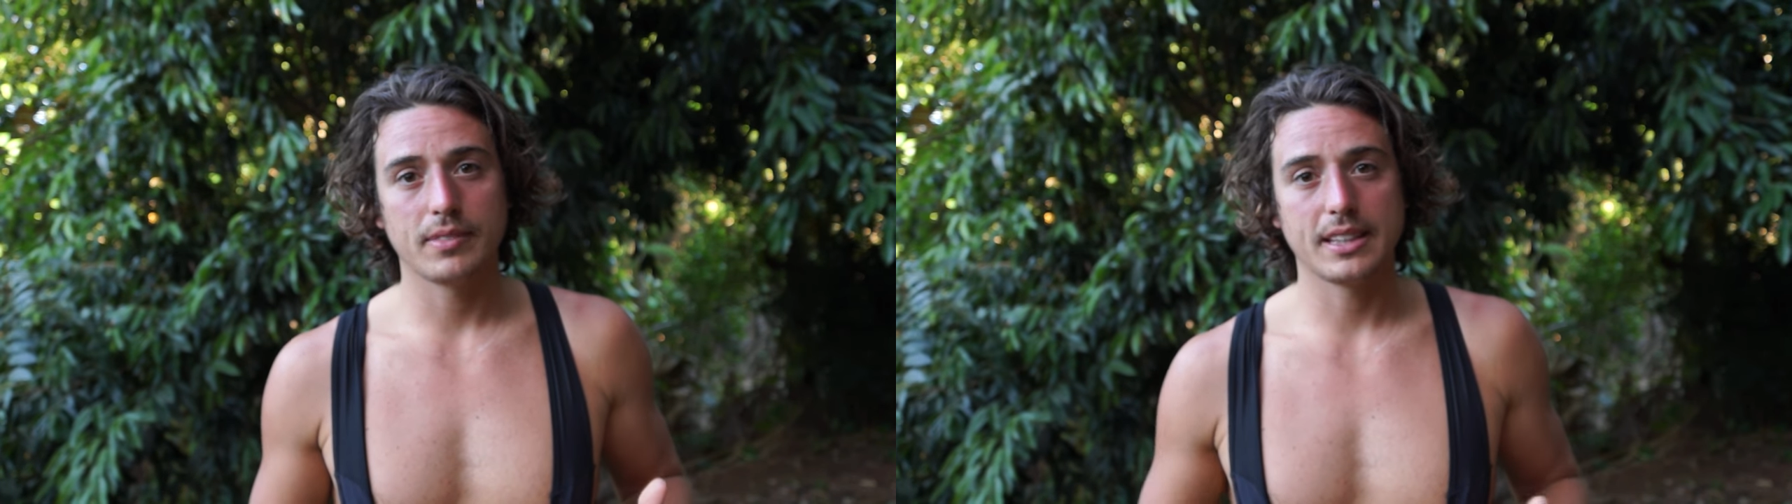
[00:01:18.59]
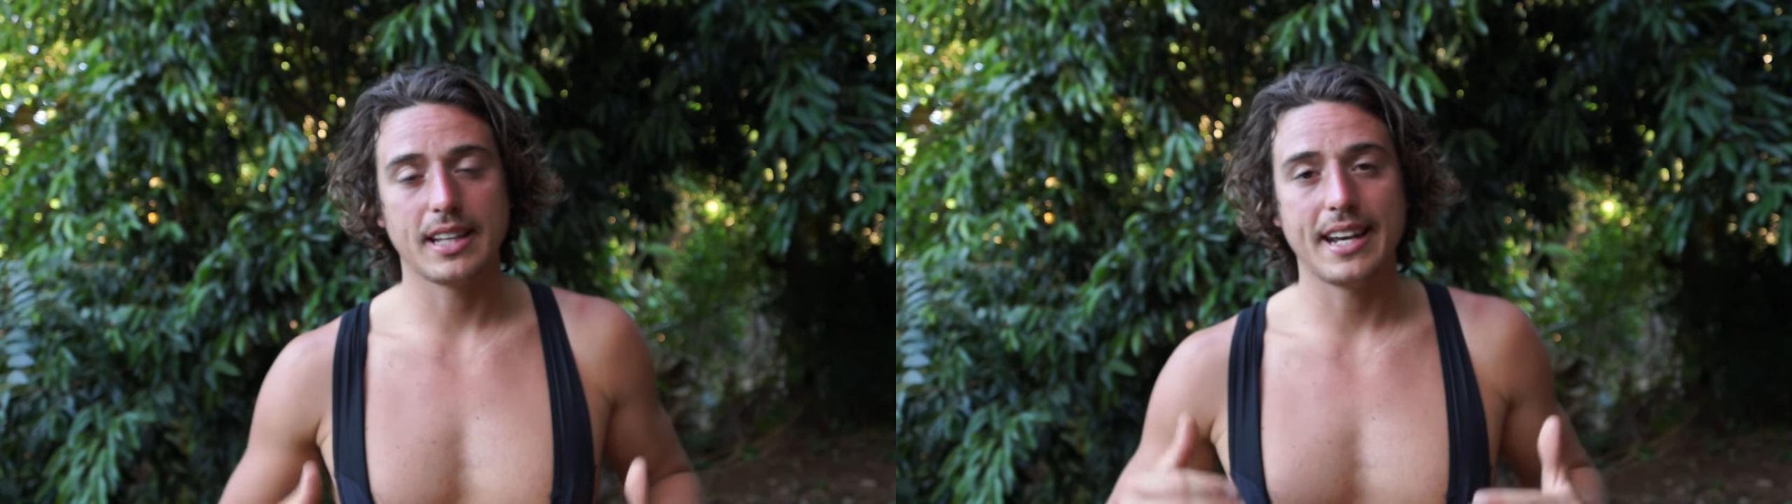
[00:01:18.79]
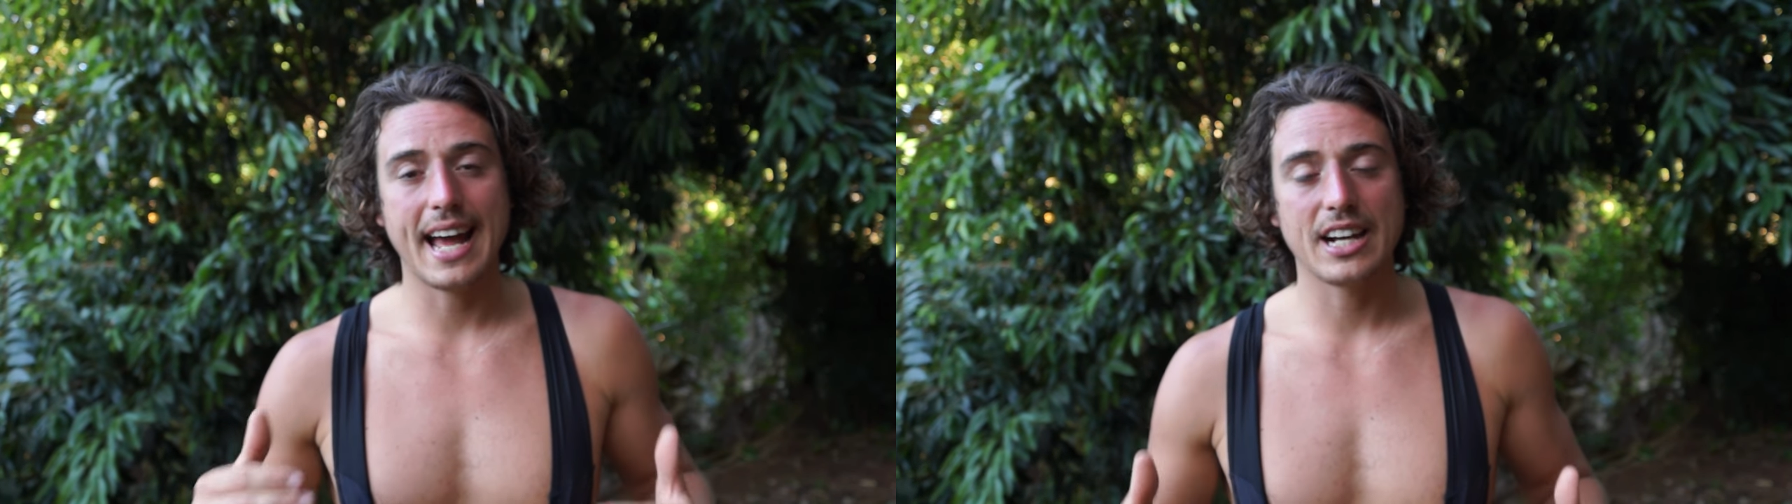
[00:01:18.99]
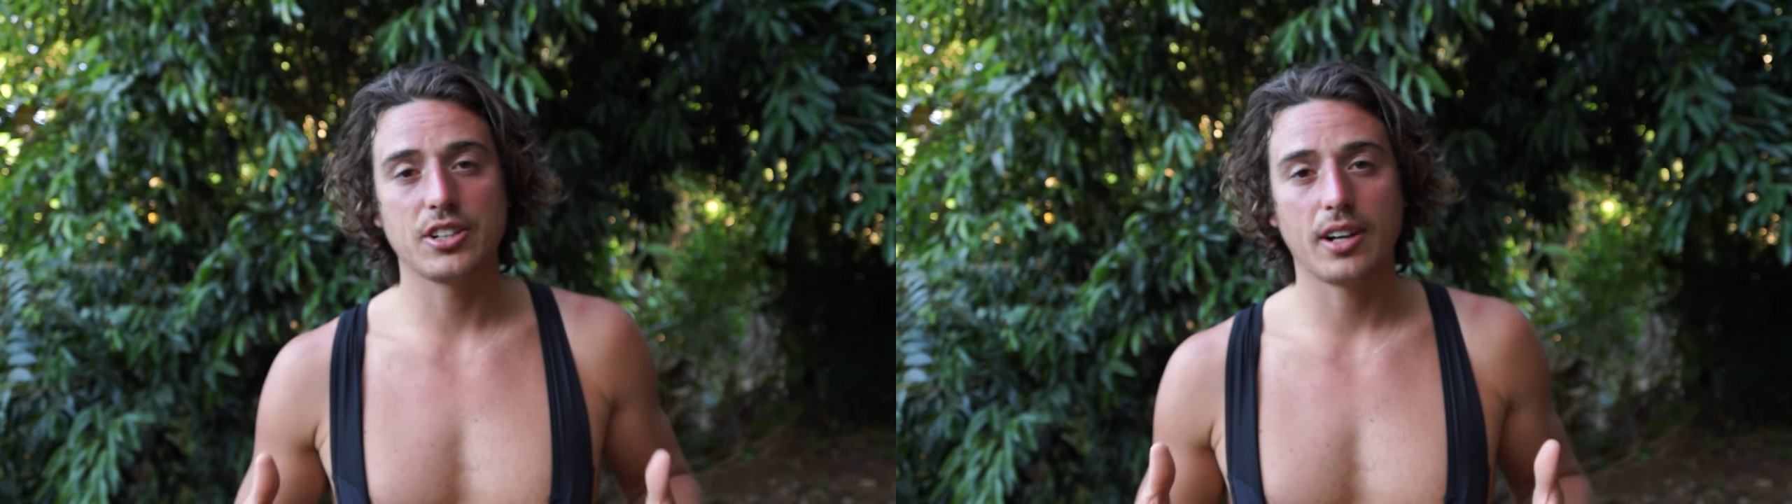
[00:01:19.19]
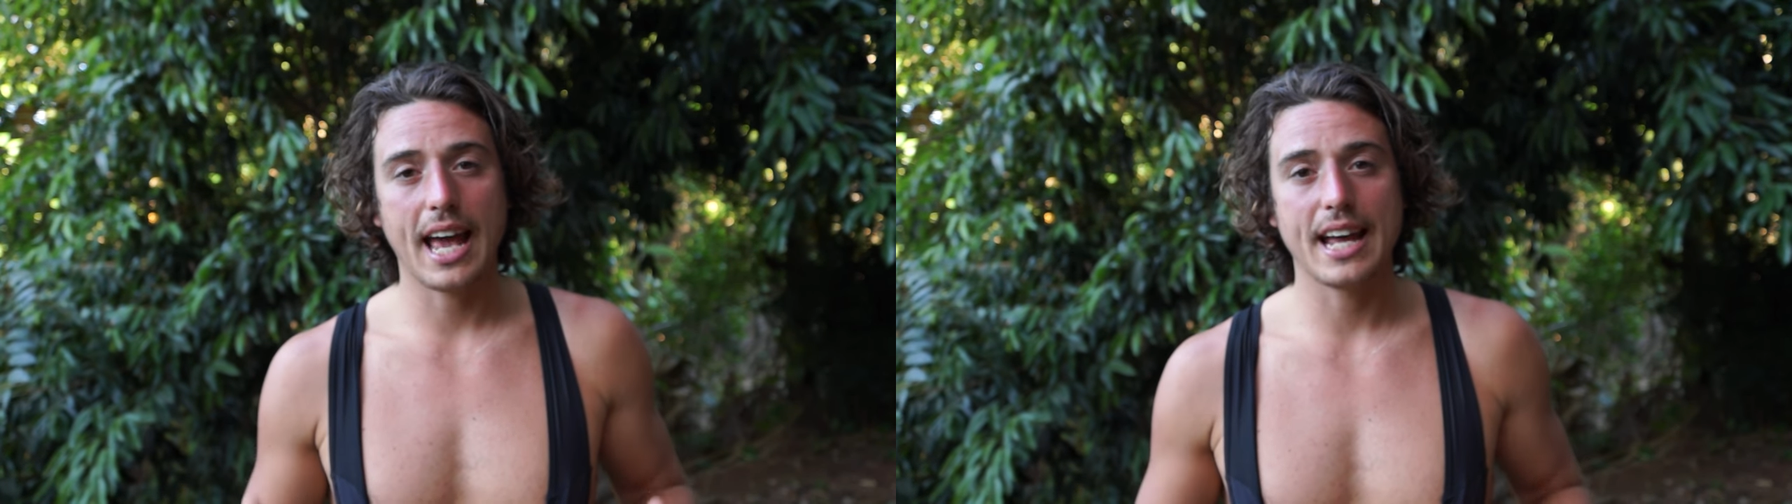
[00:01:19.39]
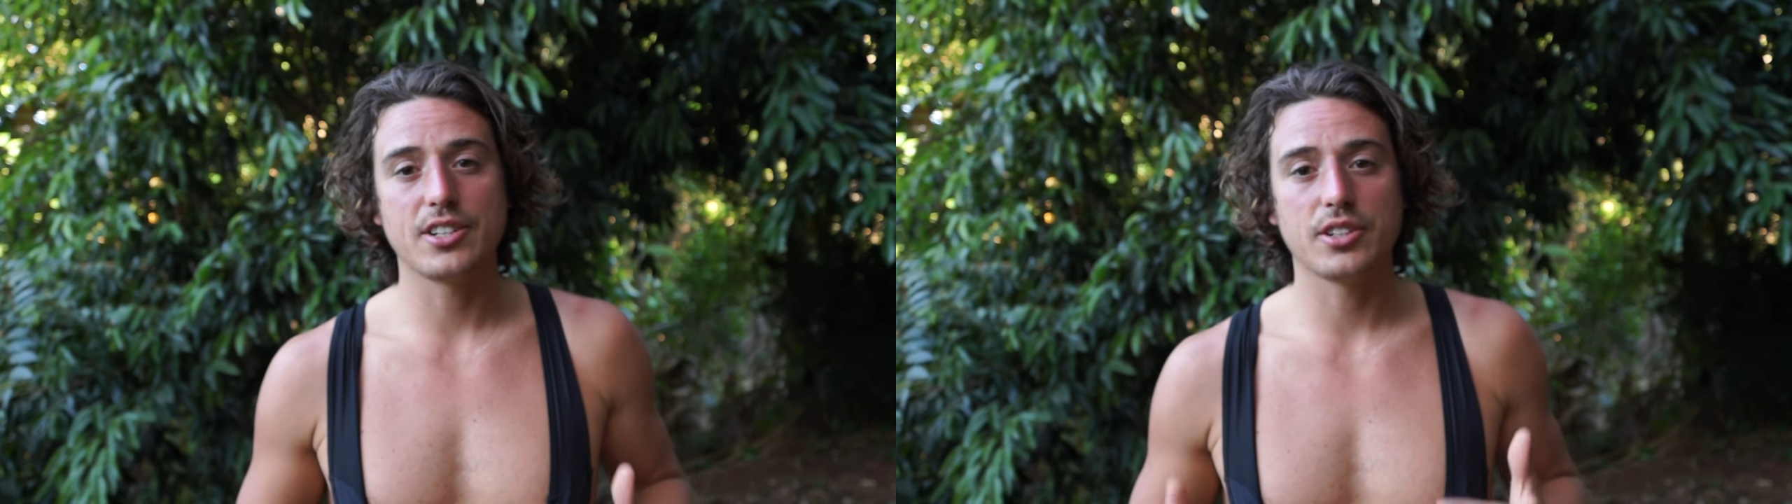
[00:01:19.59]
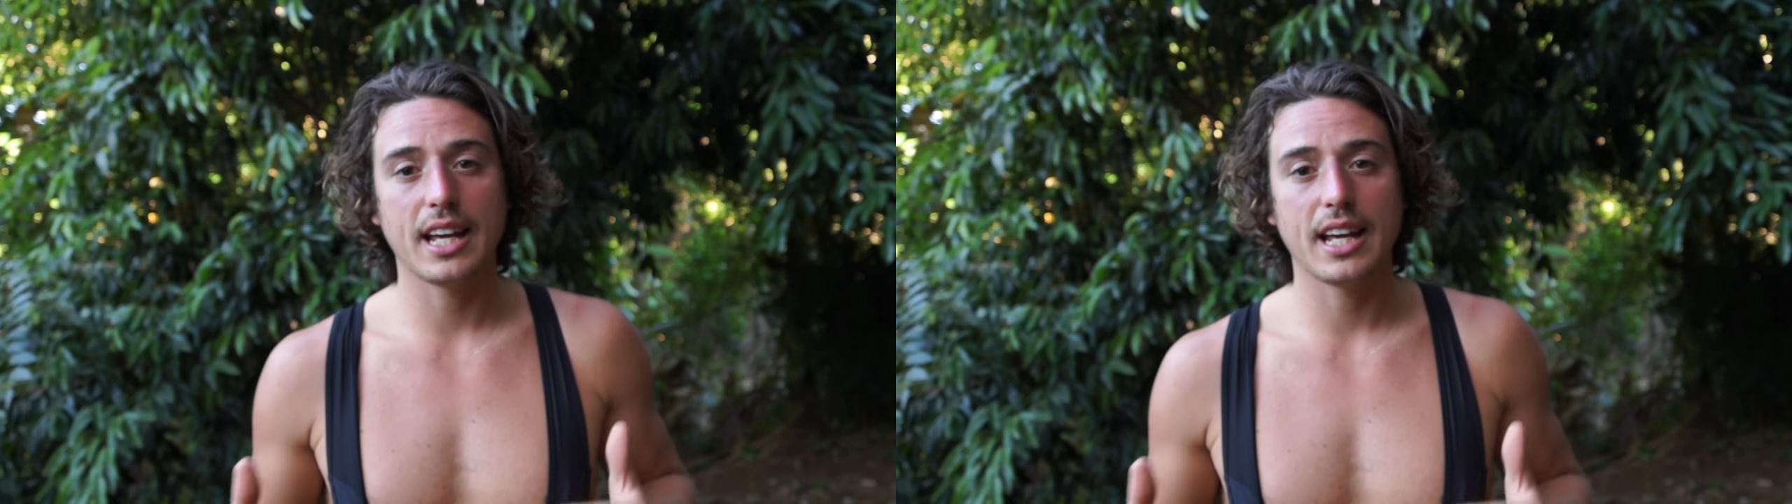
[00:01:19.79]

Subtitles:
There's a natural edge